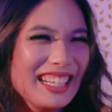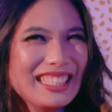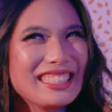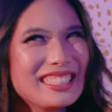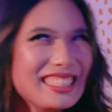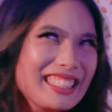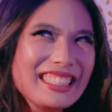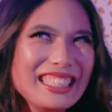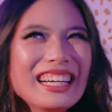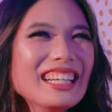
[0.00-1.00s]

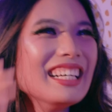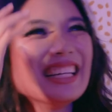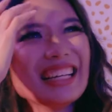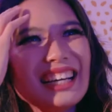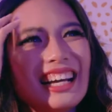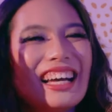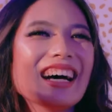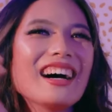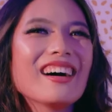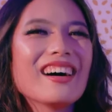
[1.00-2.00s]
Roar.
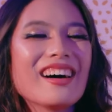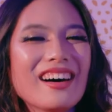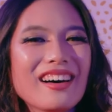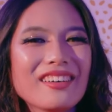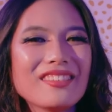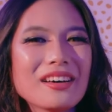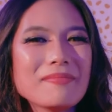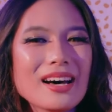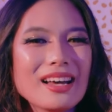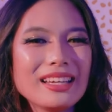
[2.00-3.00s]

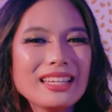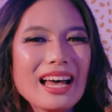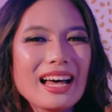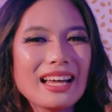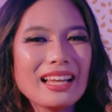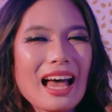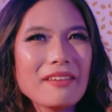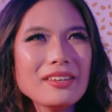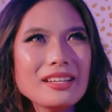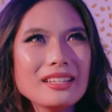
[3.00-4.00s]
But yeah,
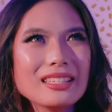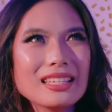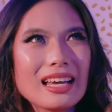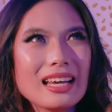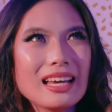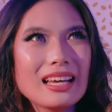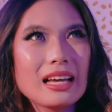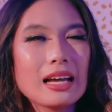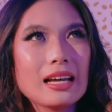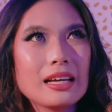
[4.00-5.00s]
haven't
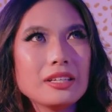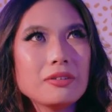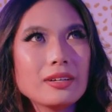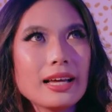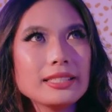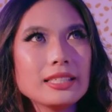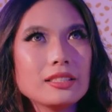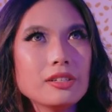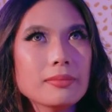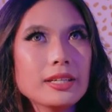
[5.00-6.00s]
utilized it
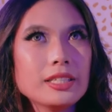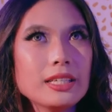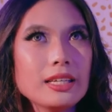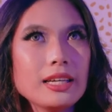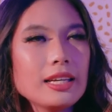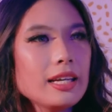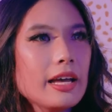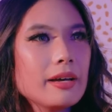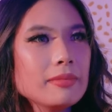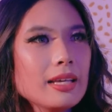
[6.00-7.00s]
too much in
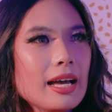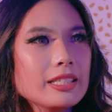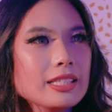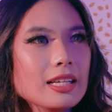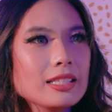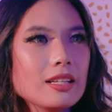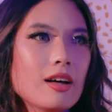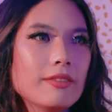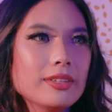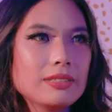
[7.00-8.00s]
EDM yet, just because a
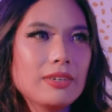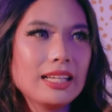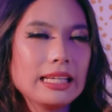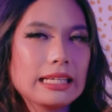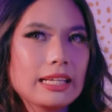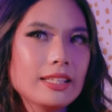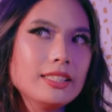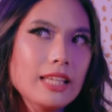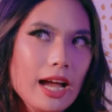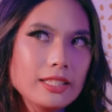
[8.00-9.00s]
lot of it's very like
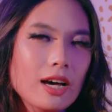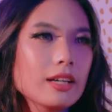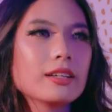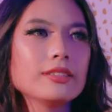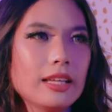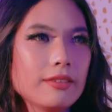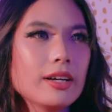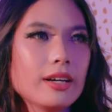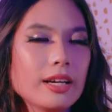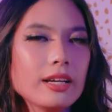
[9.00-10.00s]
diatonic or like
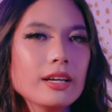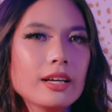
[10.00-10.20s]
very